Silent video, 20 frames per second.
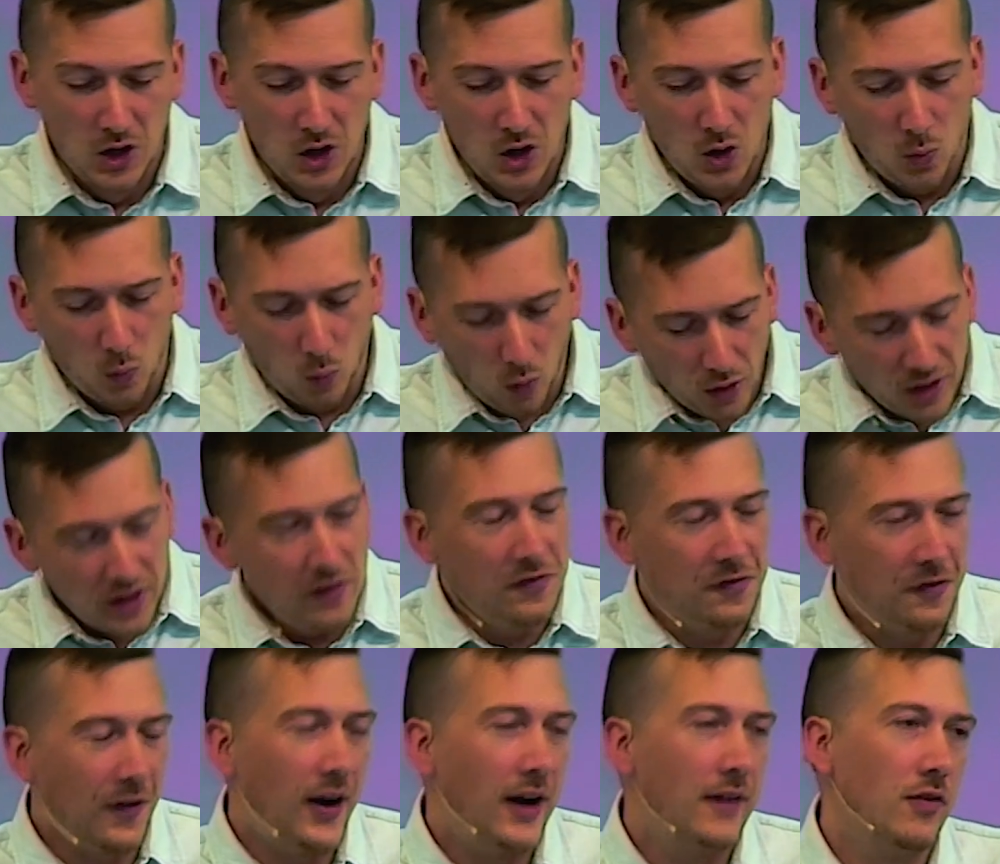One in
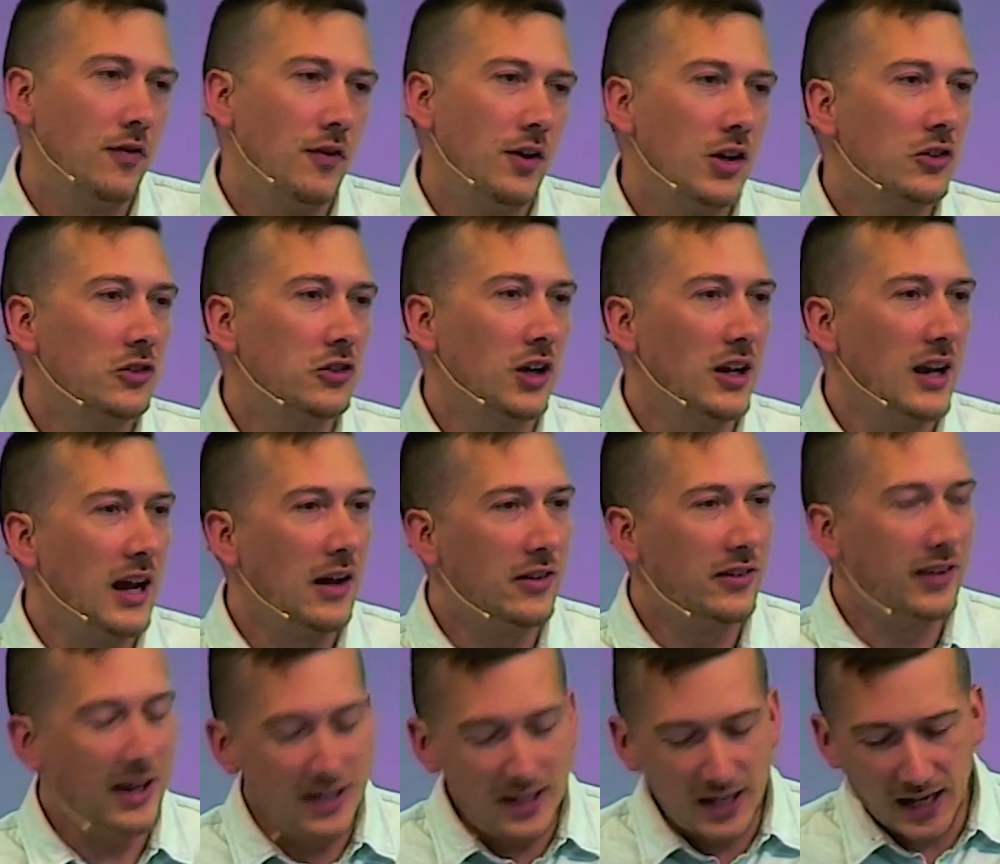five of us are now
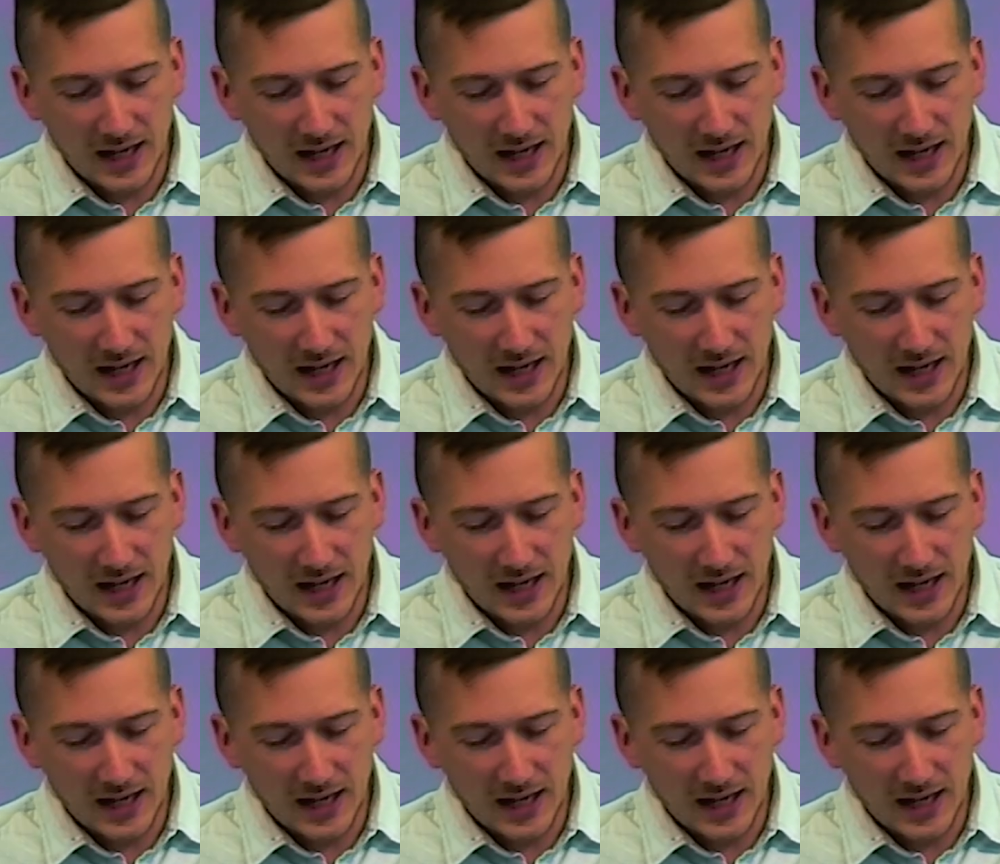taking